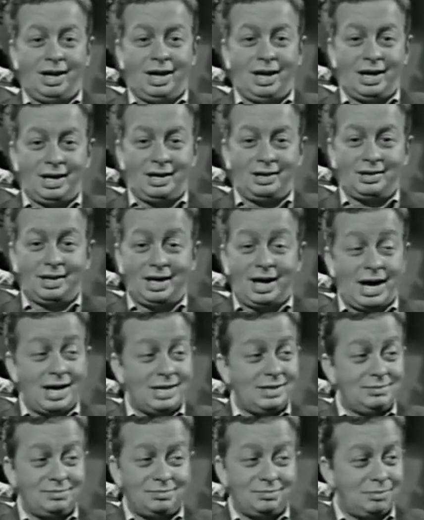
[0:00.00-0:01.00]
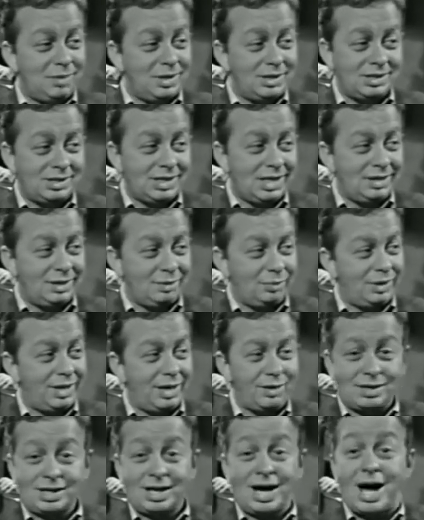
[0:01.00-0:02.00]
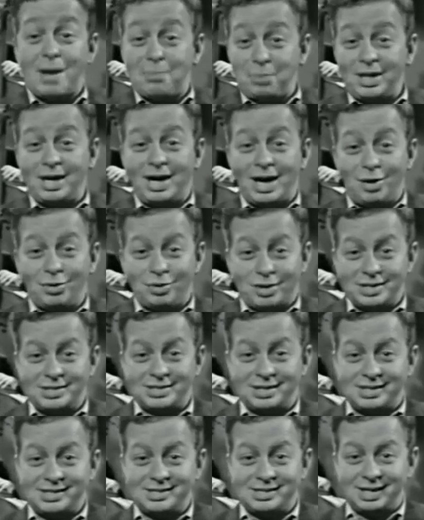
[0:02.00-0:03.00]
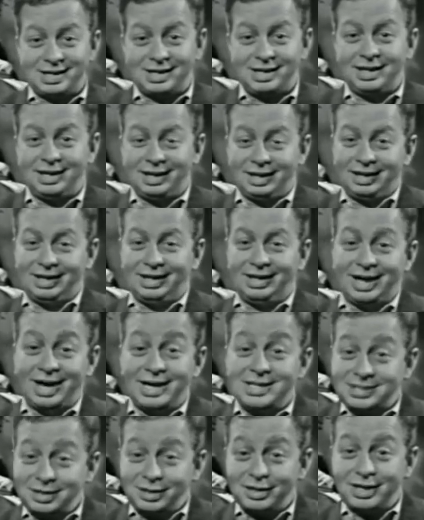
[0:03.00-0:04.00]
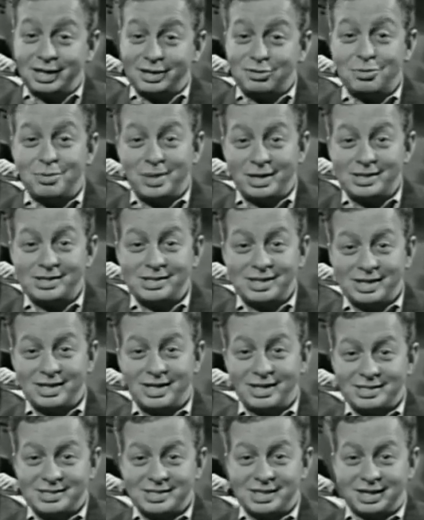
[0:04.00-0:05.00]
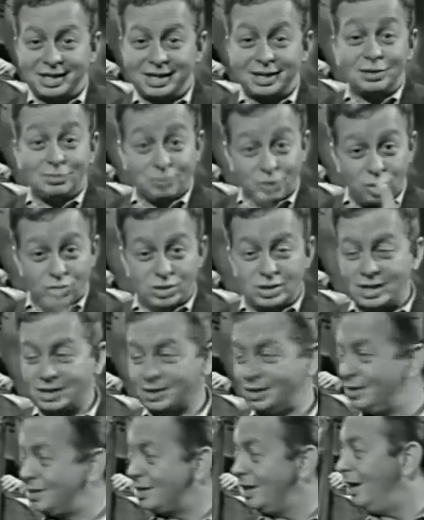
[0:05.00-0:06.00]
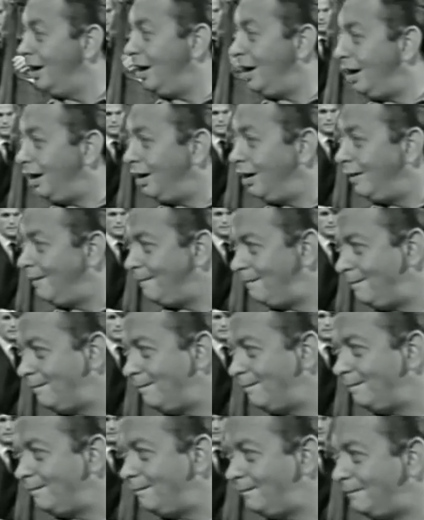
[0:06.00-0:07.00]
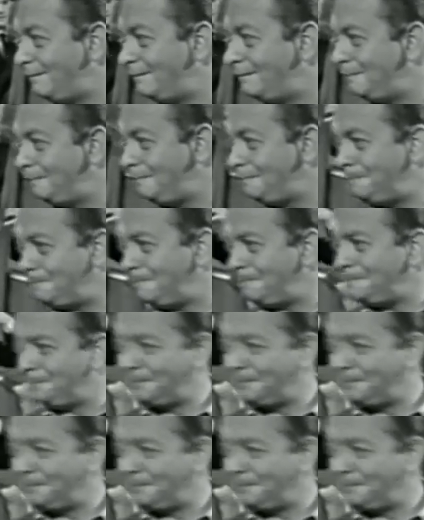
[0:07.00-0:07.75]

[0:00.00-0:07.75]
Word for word: And I must say that without copping out, as they say, I still get a tremendous kick out of singing it. It goes like this. Uh, mm, mm, mm.